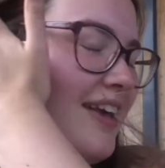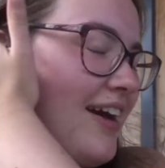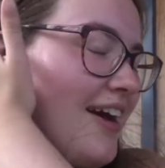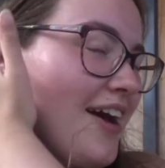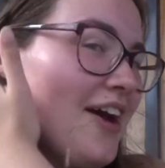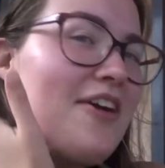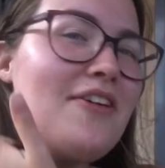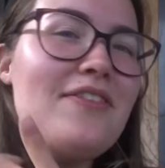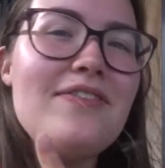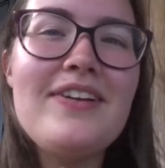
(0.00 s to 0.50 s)
So,
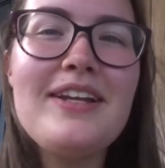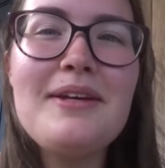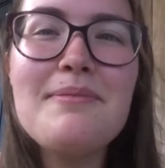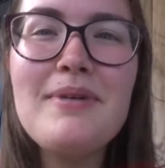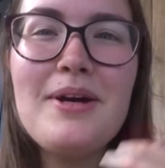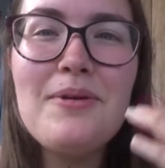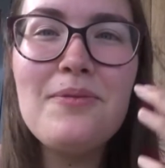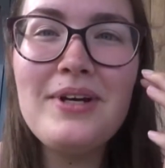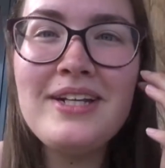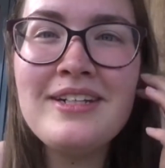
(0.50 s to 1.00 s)
hopefully
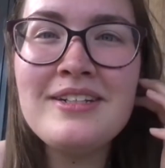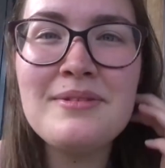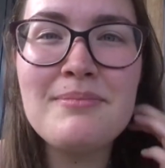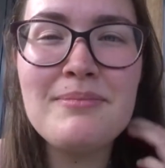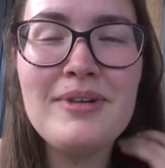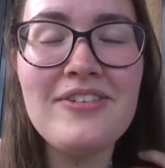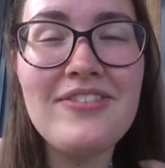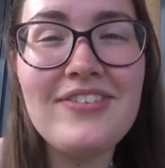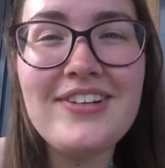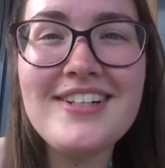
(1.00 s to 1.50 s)
my wind
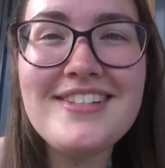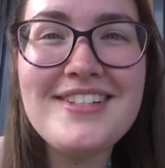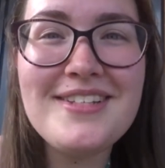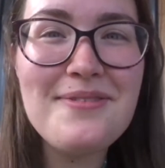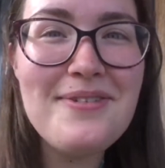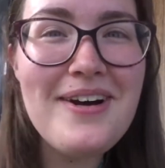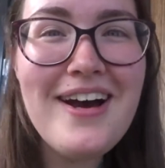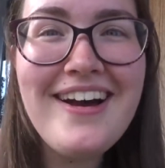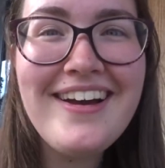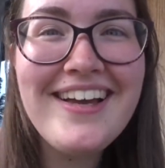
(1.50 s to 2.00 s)
mufflers
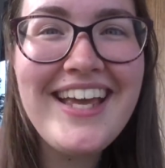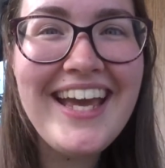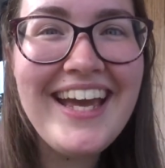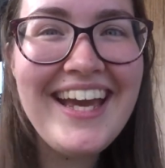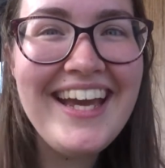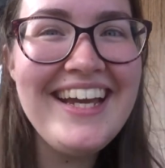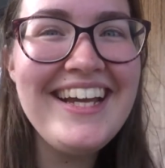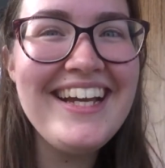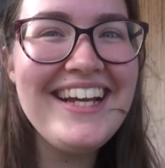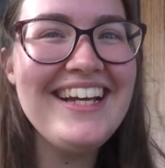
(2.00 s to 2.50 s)
are
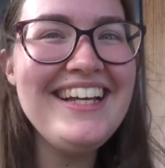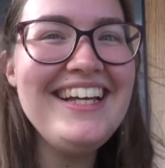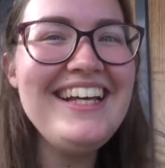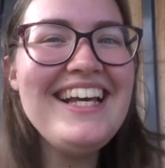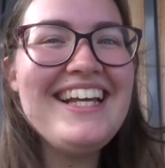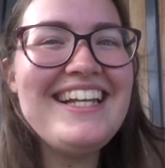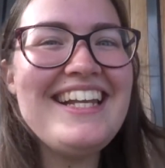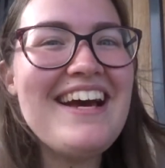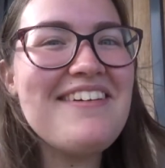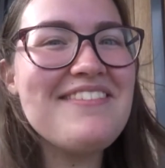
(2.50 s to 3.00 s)
working.
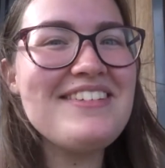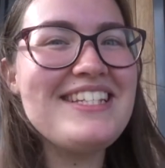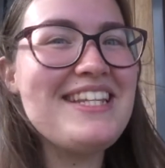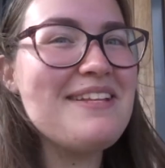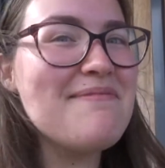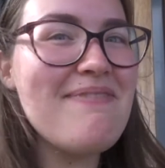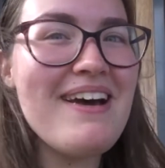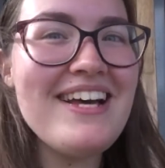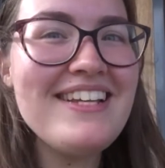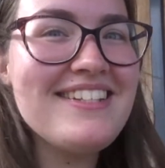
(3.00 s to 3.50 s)
Now is
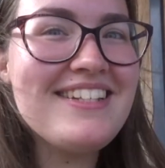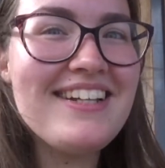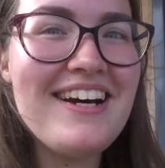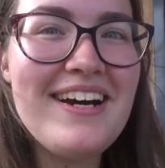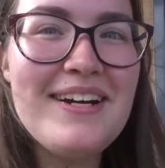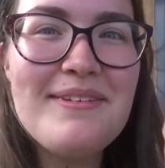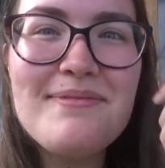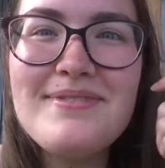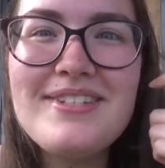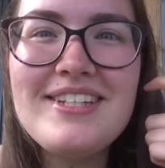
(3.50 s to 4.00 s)
the best
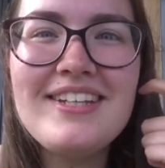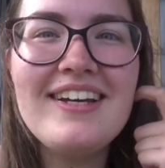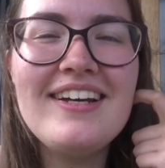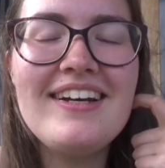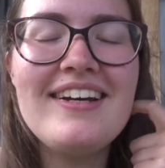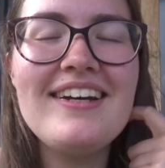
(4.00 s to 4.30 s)
time to